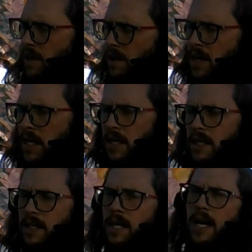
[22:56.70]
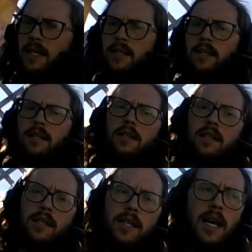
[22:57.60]
the saint,
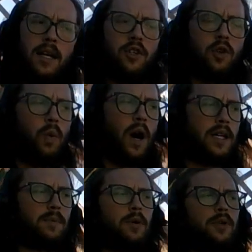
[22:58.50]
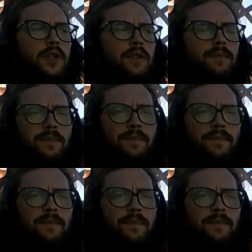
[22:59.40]
the sage, the wise person,